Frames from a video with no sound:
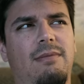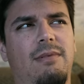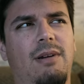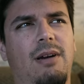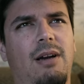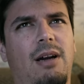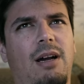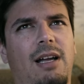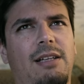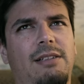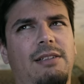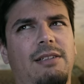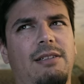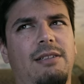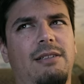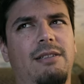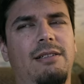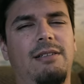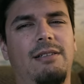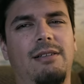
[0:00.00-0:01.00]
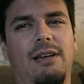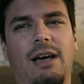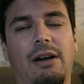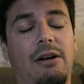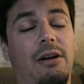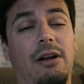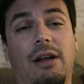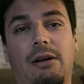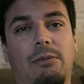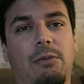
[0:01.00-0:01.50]
hot. I don't,
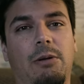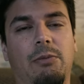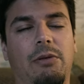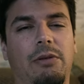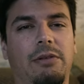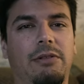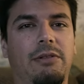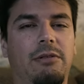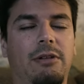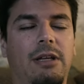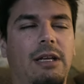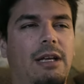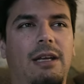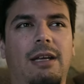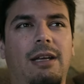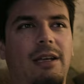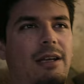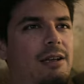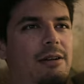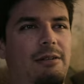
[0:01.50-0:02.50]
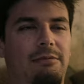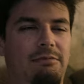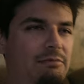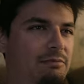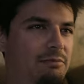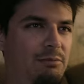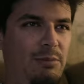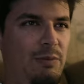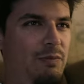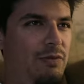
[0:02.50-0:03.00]
know, I don't remember. It's
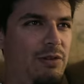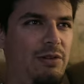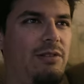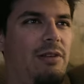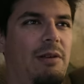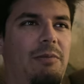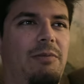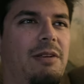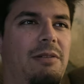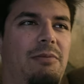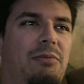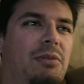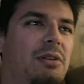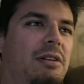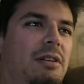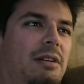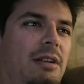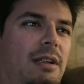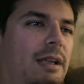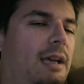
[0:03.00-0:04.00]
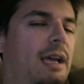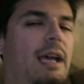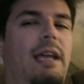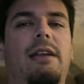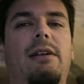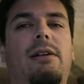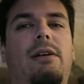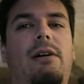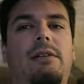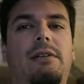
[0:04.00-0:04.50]
Memphis something, but I had
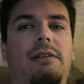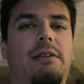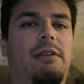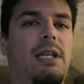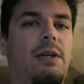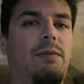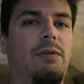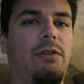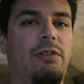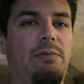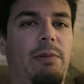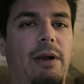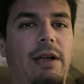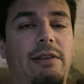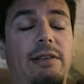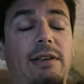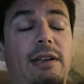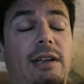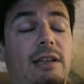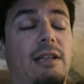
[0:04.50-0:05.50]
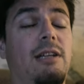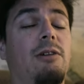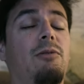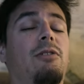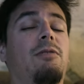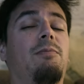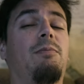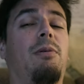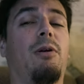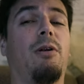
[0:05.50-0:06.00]
it on the level spicy and it
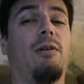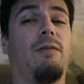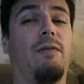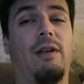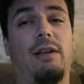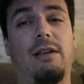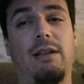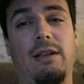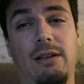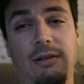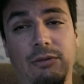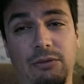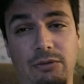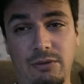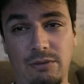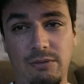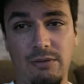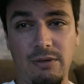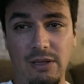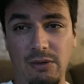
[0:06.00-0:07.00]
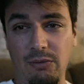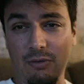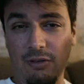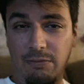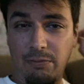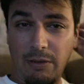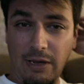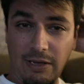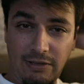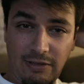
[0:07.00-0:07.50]
was perfect. It was, it was
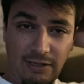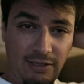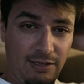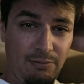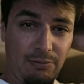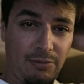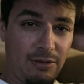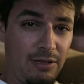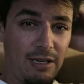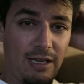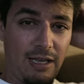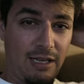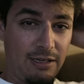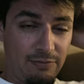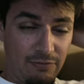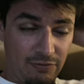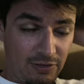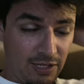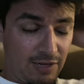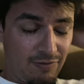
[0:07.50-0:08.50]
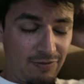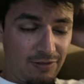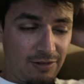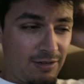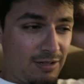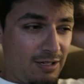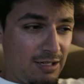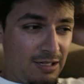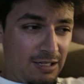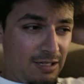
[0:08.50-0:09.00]
spicy, but it had flavor.
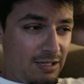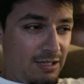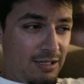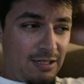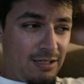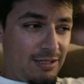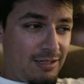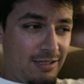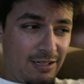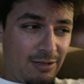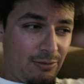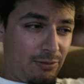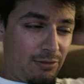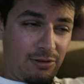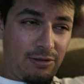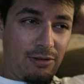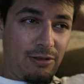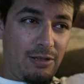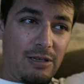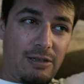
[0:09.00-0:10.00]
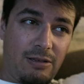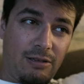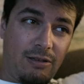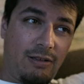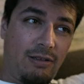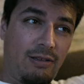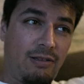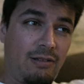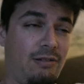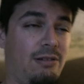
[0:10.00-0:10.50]
It was
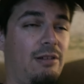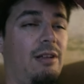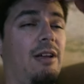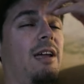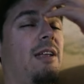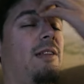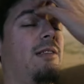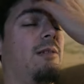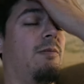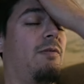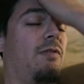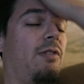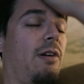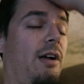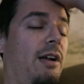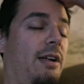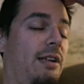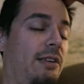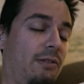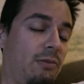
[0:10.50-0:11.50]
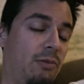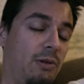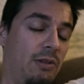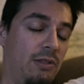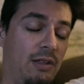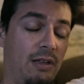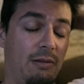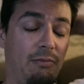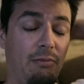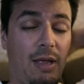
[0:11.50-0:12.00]
delicious. I had some fries with
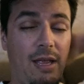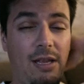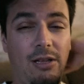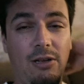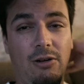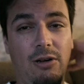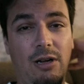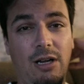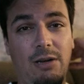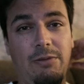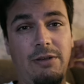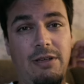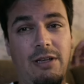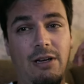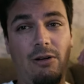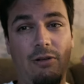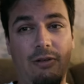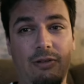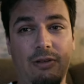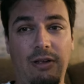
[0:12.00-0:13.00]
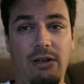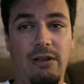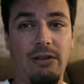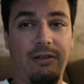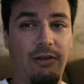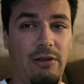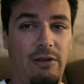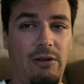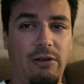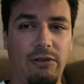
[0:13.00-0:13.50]
a mango habanero
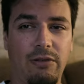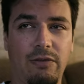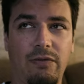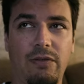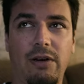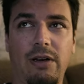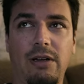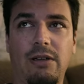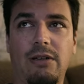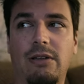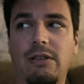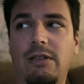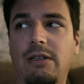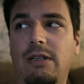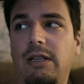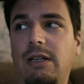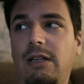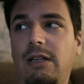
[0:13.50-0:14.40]
sauce, also very good.